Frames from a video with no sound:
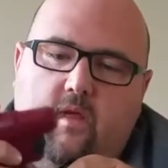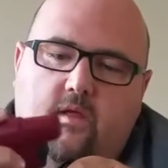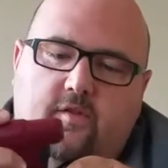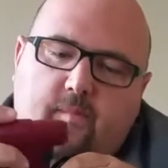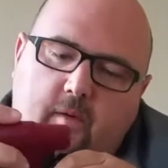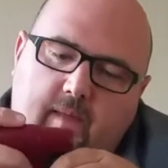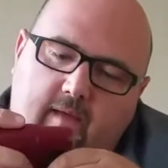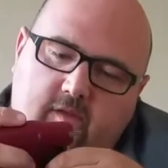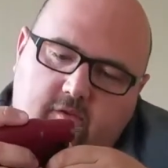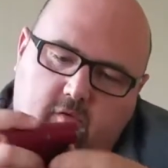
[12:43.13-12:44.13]
Some of them have
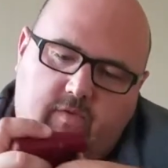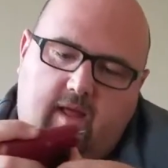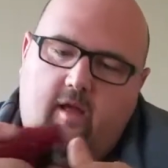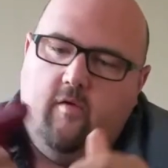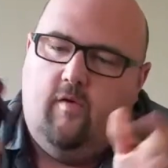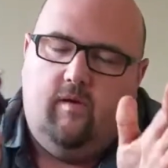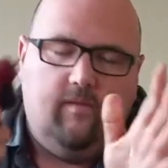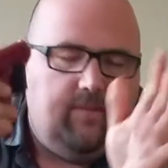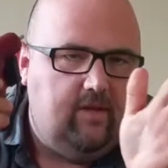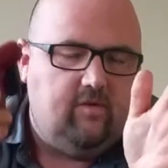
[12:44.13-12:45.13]
this little thing over it.
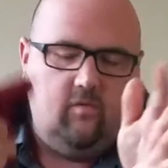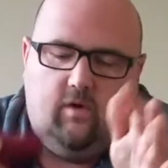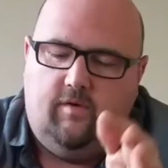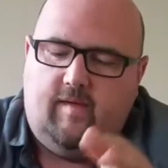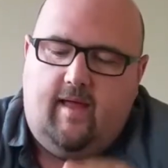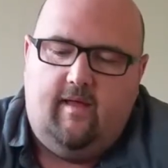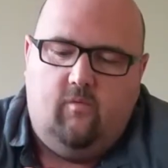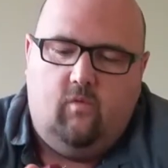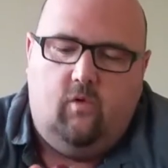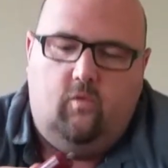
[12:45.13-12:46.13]
Depends on where it's at.
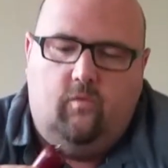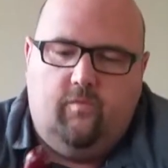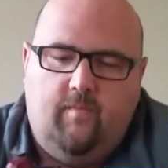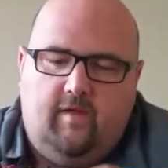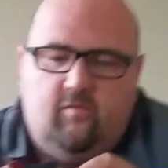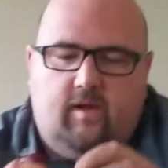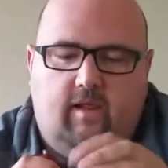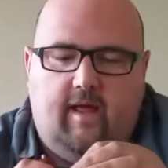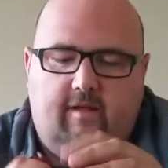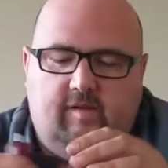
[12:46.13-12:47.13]
Who's messed with it
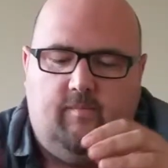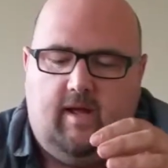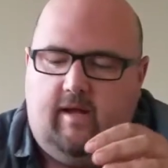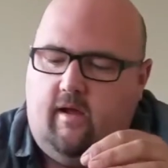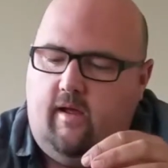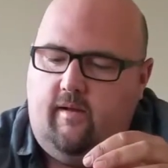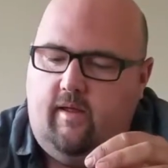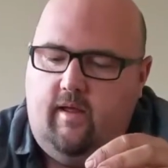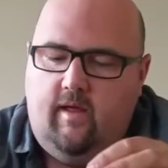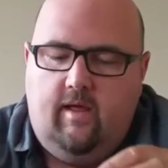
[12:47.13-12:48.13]
last, it might not.